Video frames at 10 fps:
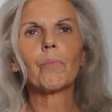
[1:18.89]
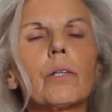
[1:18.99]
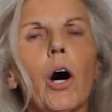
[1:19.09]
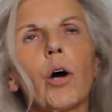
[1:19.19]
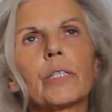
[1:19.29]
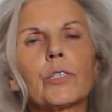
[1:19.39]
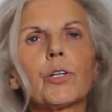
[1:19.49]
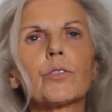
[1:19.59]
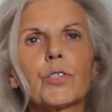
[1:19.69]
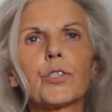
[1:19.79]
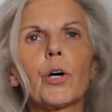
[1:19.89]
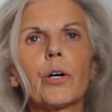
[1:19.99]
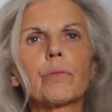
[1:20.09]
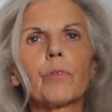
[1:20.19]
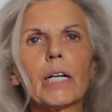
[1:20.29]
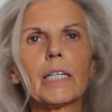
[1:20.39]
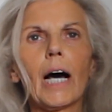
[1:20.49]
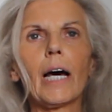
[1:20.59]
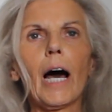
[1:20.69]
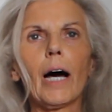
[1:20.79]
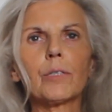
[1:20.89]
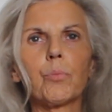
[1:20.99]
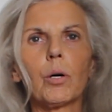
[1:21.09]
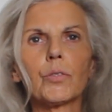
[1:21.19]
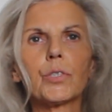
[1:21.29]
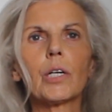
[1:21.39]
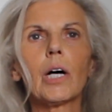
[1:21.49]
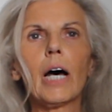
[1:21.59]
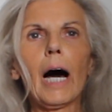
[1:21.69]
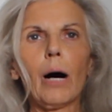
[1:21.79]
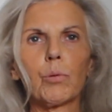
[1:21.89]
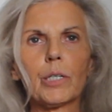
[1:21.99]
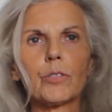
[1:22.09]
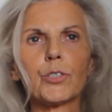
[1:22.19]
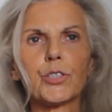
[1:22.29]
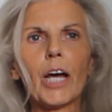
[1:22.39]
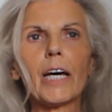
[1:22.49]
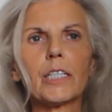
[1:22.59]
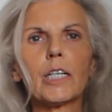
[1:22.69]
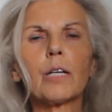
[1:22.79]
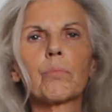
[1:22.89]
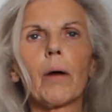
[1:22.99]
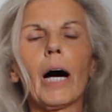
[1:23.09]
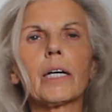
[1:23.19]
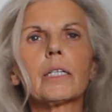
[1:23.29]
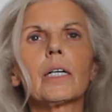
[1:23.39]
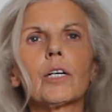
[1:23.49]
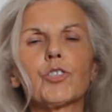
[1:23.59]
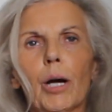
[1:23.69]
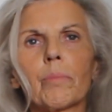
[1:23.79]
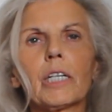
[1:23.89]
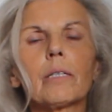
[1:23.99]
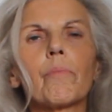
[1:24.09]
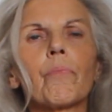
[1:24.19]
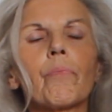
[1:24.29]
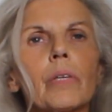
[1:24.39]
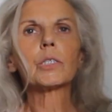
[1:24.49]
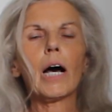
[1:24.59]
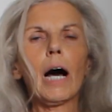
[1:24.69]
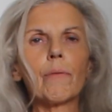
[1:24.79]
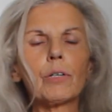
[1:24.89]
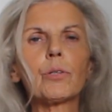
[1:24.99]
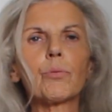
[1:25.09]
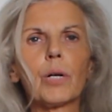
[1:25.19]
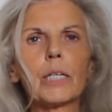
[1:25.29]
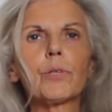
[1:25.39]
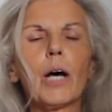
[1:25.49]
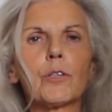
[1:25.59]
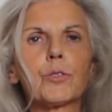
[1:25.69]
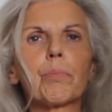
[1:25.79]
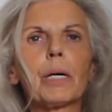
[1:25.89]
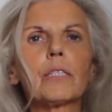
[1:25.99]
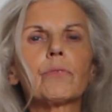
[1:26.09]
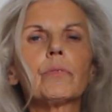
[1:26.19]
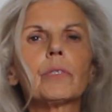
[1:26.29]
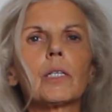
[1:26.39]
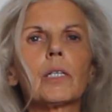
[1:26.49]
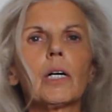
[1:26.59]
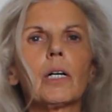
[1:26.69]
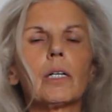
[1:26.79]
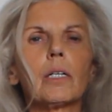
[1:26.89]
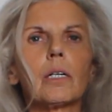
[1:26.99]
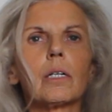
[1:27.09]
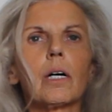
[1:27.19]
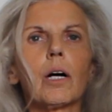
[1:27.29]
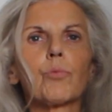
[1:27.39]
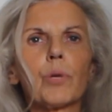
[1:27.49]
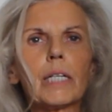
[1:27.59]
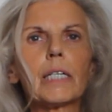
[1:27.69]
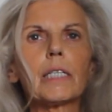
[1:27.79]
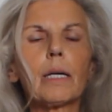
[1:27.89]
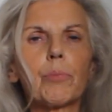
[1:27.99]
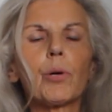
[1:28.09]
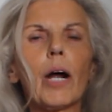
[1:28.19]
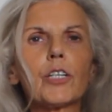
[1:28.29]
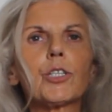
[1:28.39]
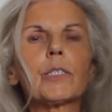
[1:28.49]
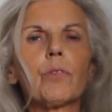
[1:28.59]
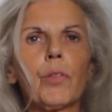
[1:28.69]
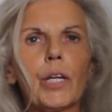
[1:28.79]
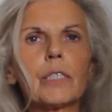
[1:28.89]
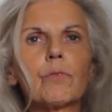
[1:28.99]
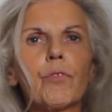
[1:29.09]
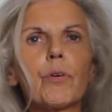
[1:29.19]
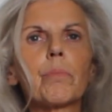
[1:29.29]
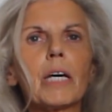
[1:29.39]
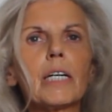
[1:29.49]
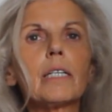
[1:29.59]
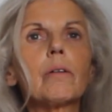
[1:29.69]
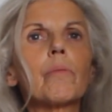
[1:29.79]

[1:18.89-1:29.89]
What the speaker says: The only concern really I had was how would it stay in my tummy. Having the rig has been a really liberating thing for me.